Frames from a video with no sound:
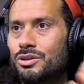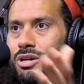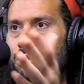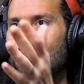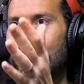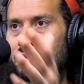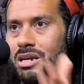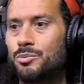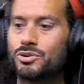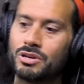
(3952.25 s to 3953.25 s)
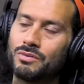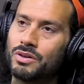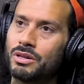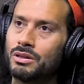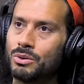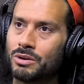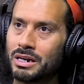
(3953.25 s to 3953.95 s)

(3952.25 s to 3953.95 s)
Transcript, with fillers: that you can always keep yourself on the lower